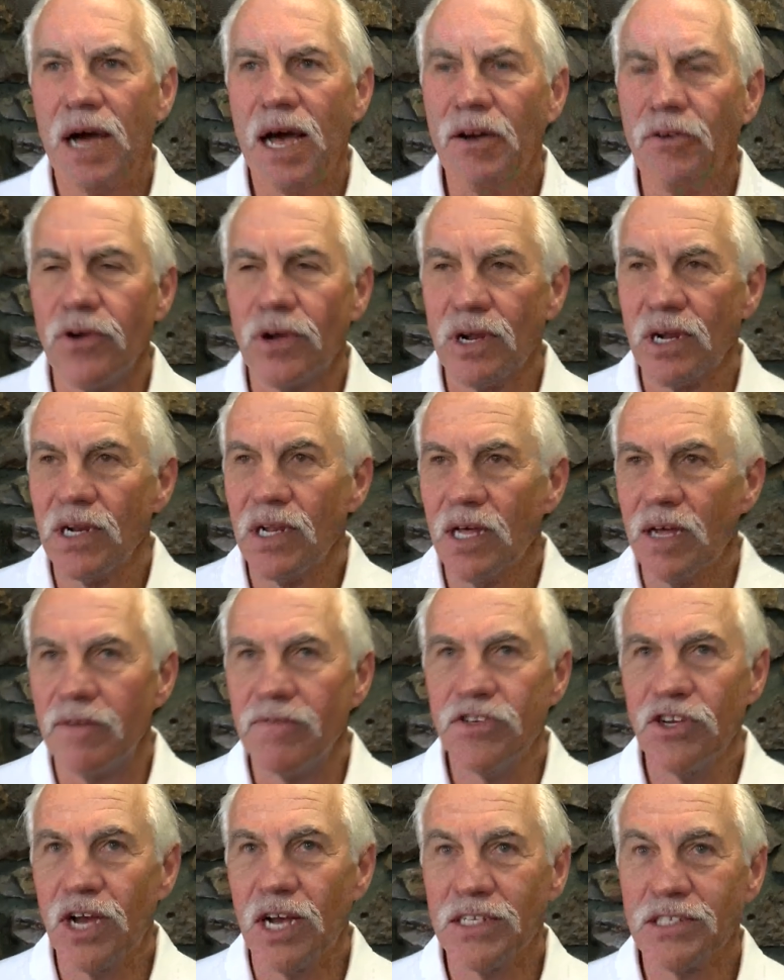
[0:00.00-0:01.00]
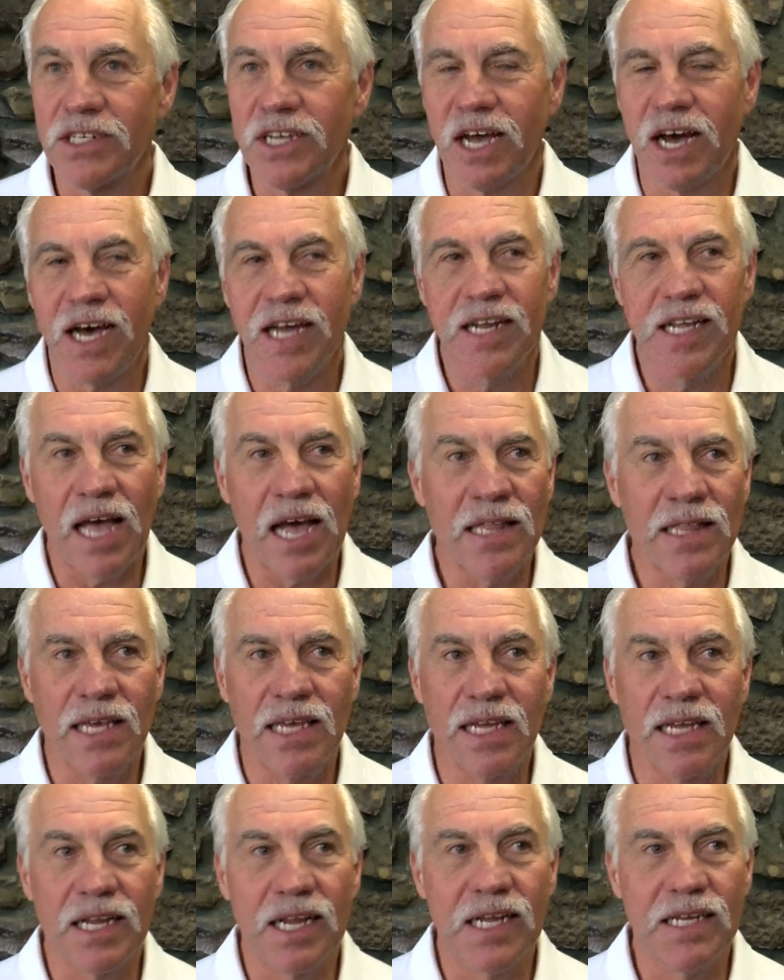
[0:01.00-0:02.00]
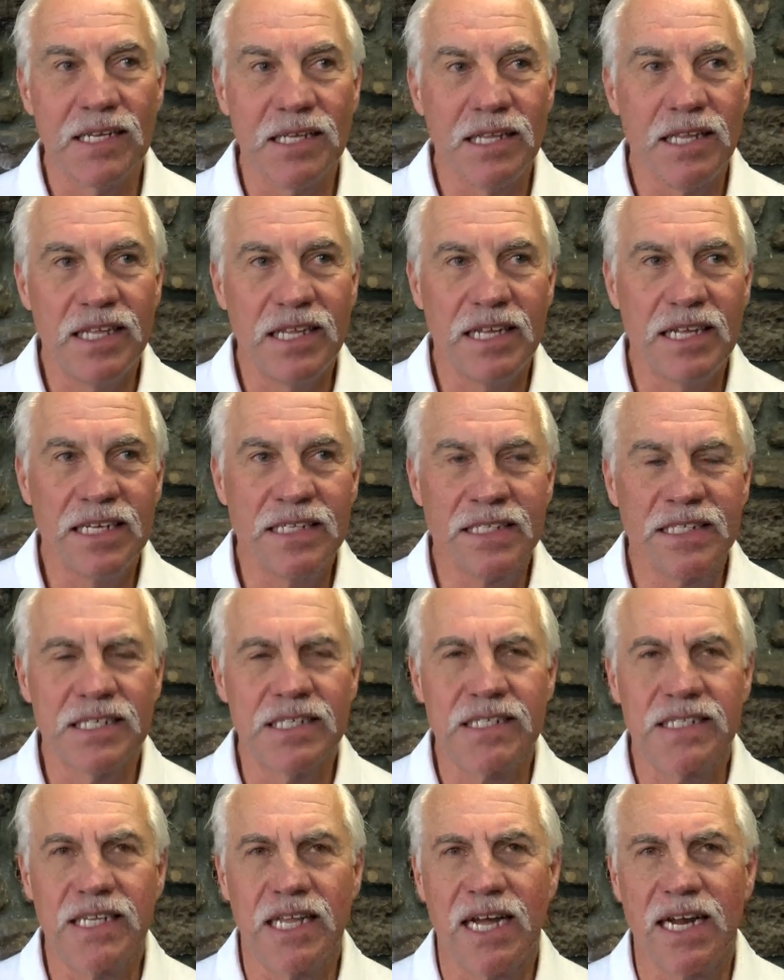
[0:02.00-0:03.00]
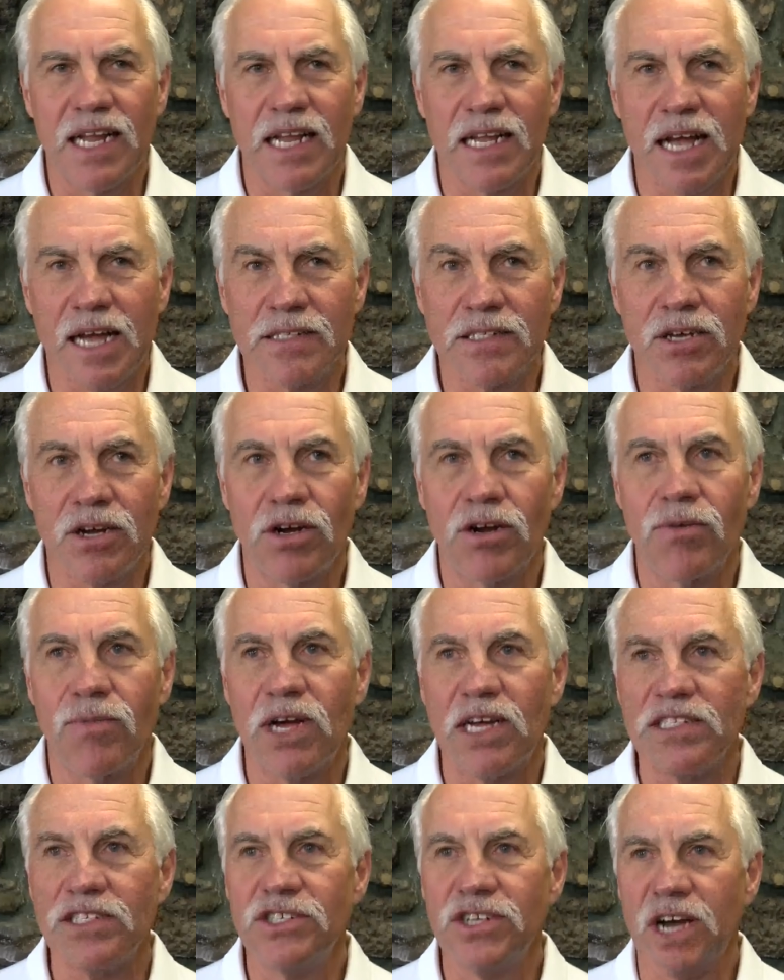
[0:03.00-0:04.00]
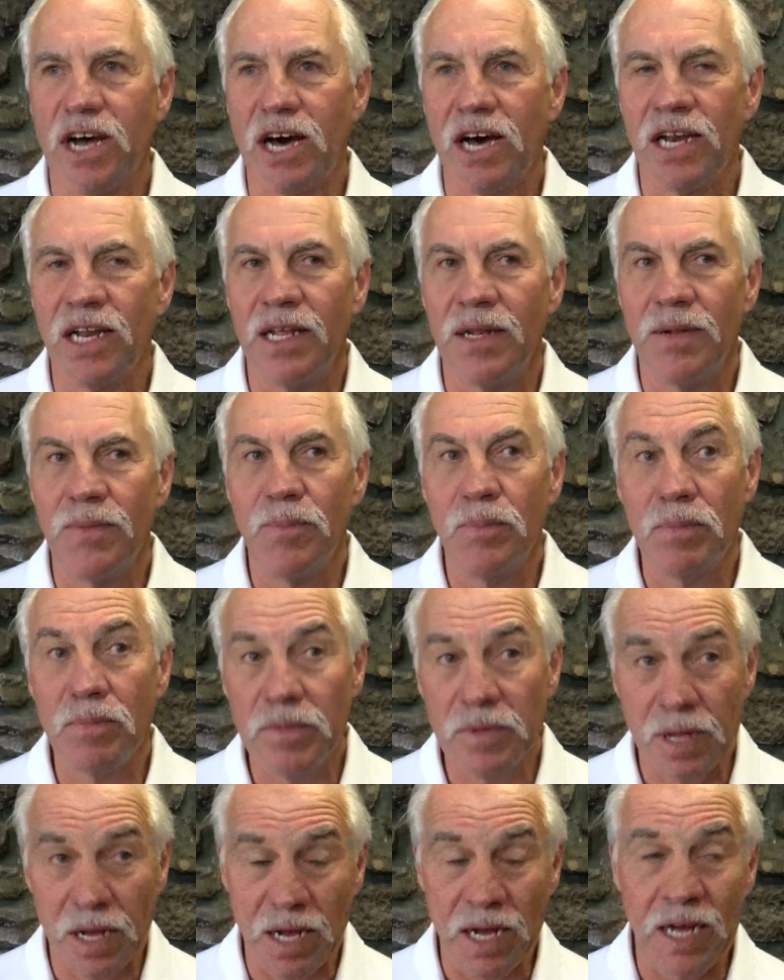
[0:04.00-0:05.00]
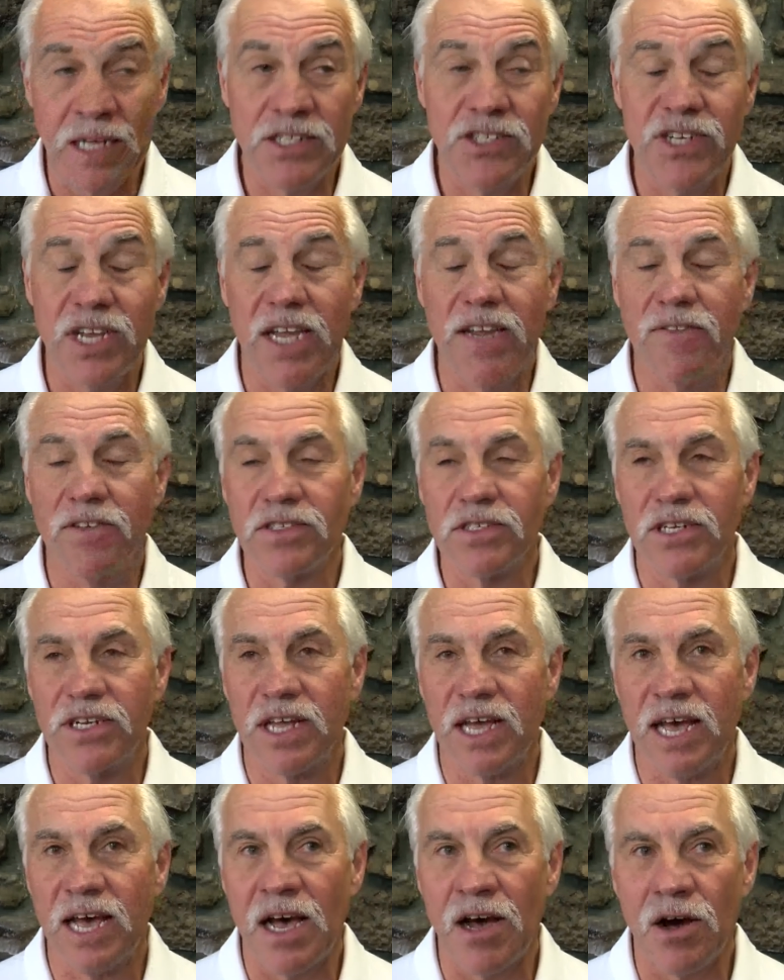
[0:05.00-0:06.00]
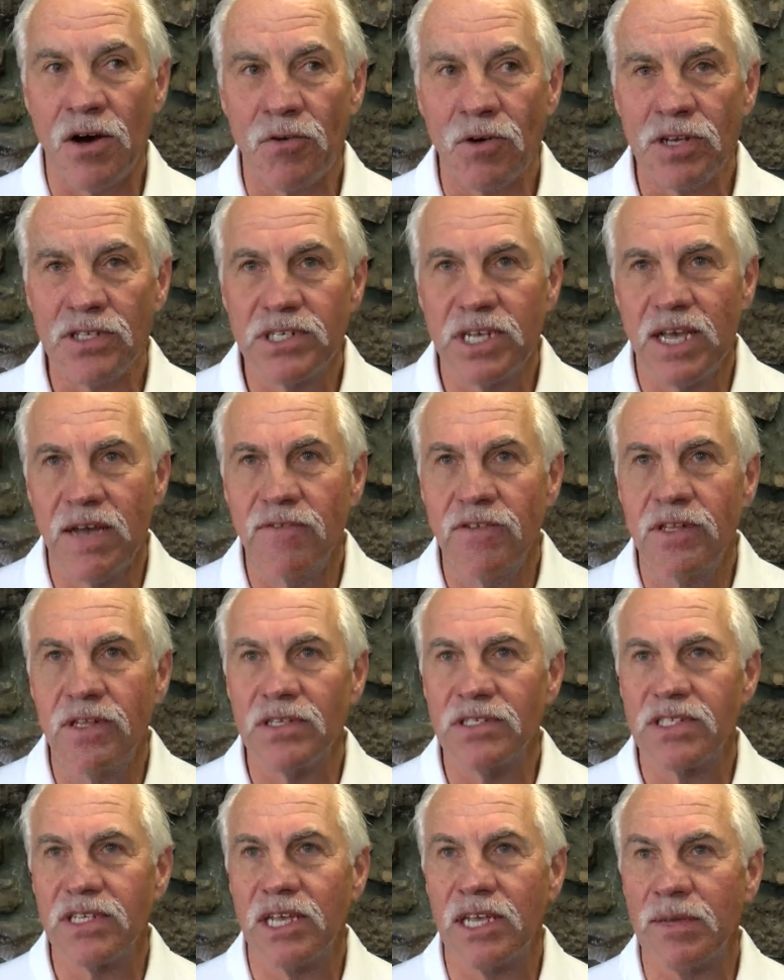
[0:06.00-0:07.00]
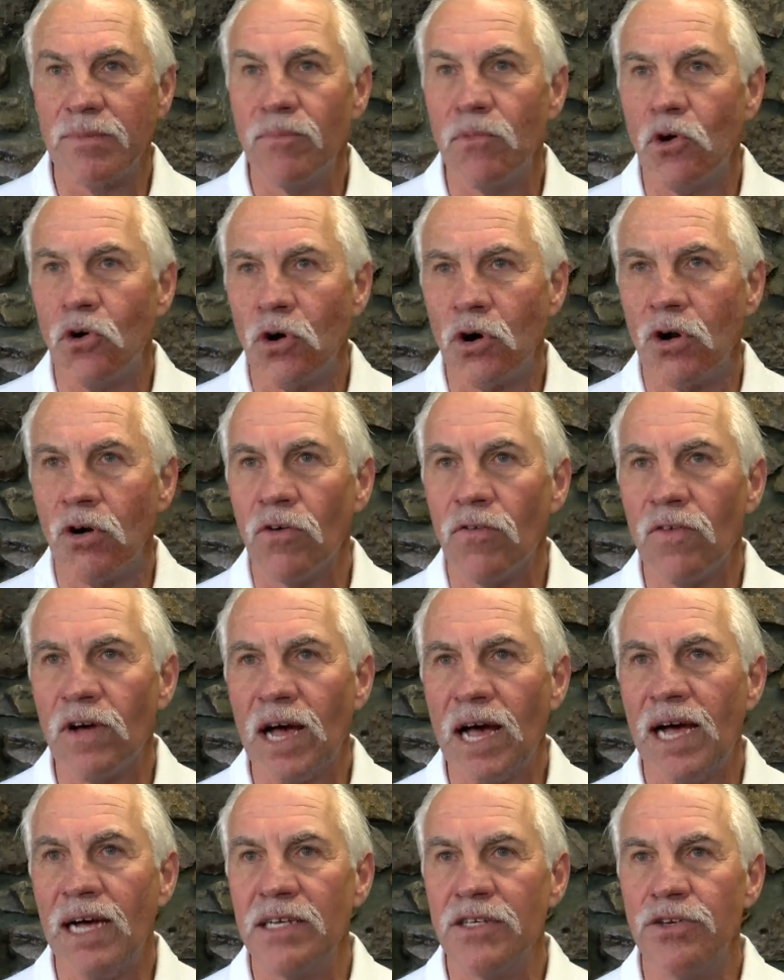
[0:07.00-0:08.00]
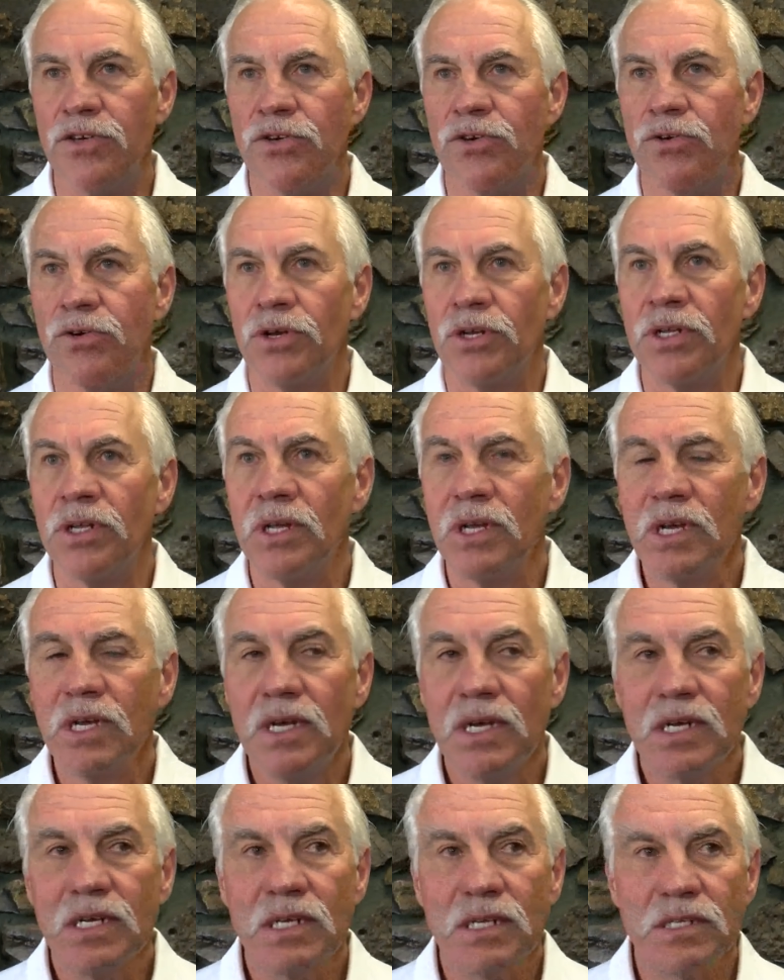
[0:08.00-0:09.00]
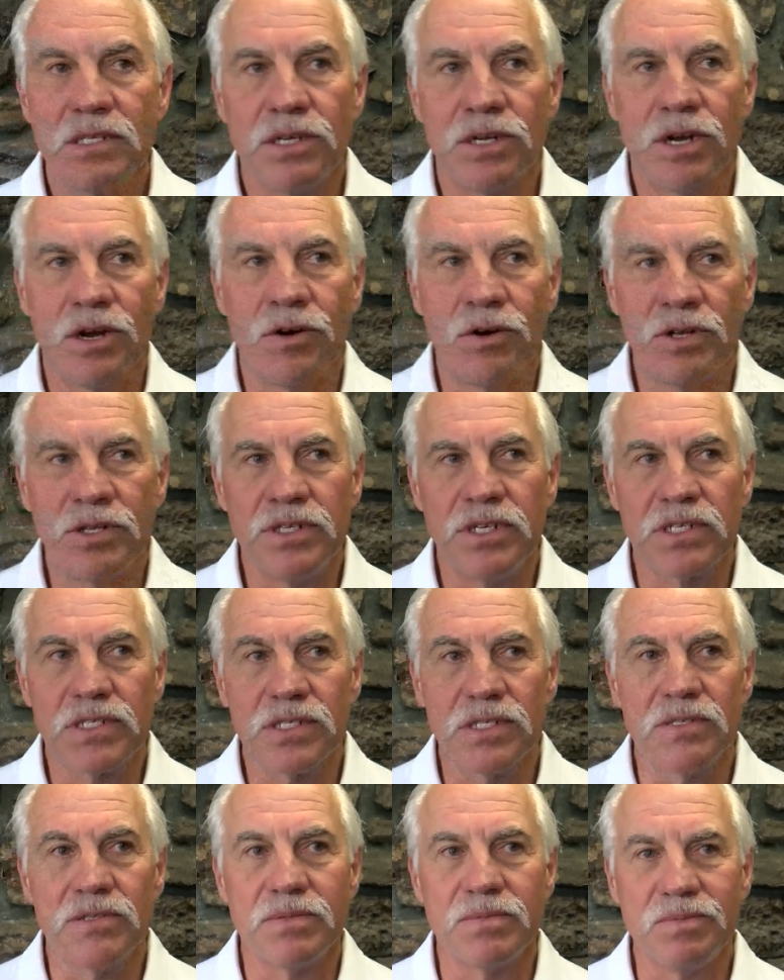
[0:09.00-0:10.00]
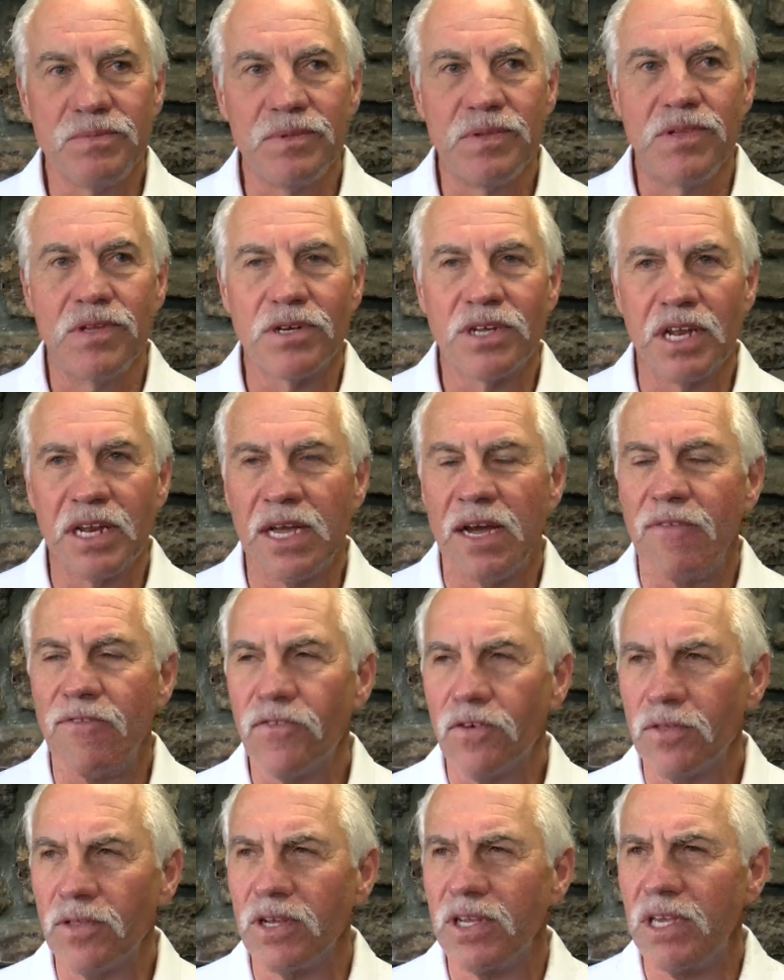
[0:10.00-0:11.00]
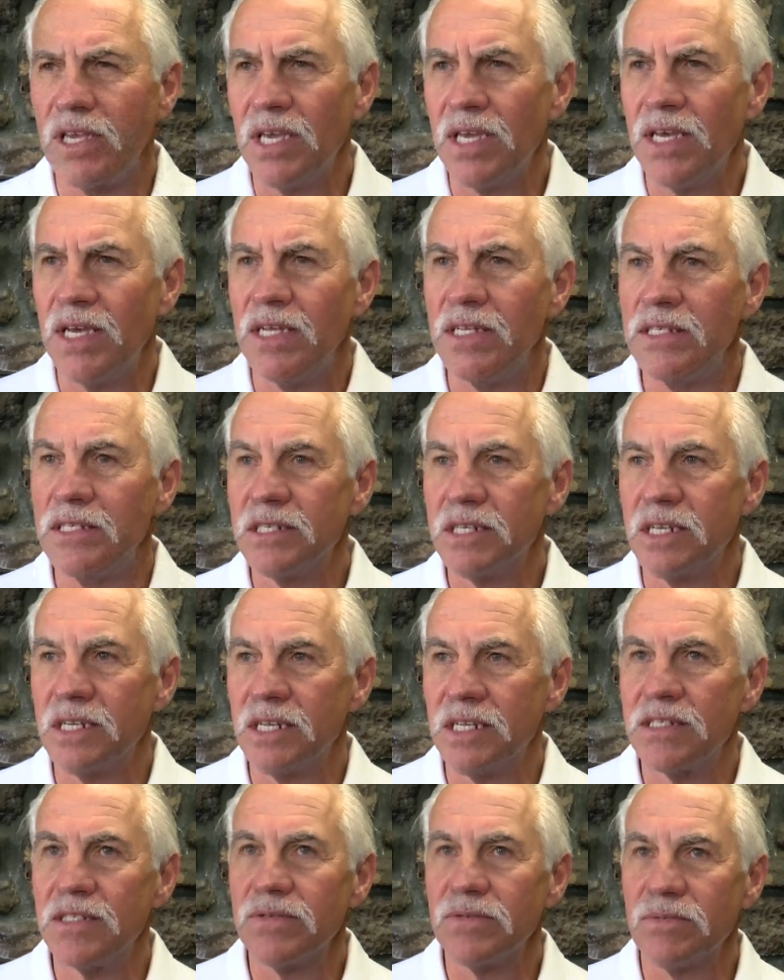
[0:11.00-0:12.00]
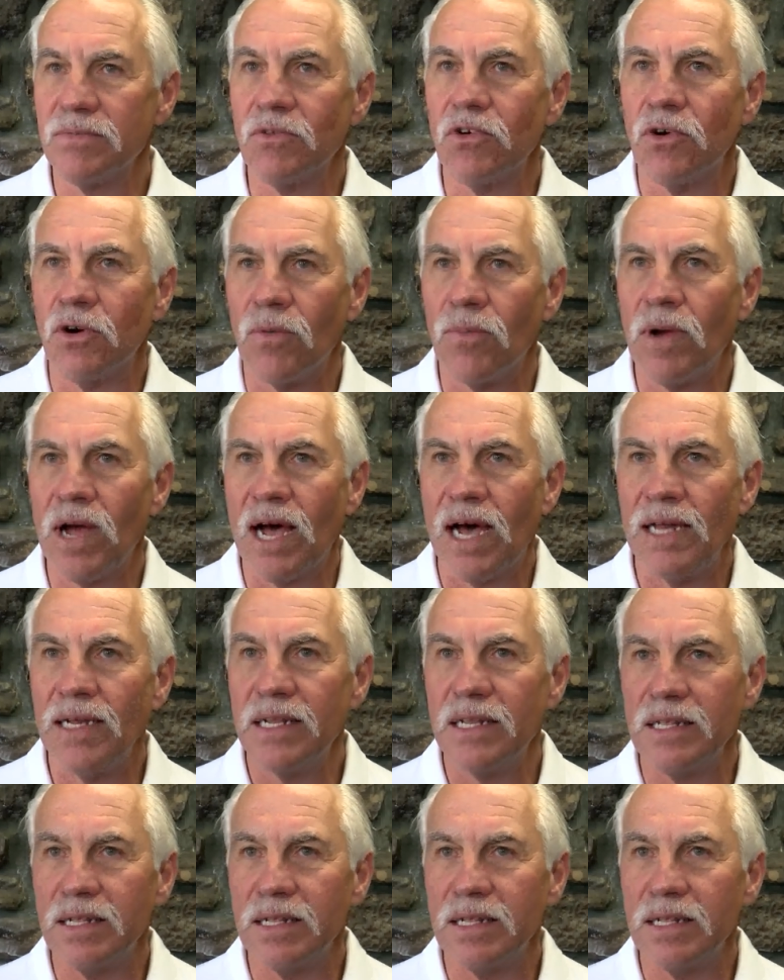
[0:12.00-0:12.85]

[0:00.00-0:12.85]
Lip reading: I really love John Scott. I think it's just like I talk about John and Chavis and I always having the same moral value and, you know, and just looking out for the kids, and it's more about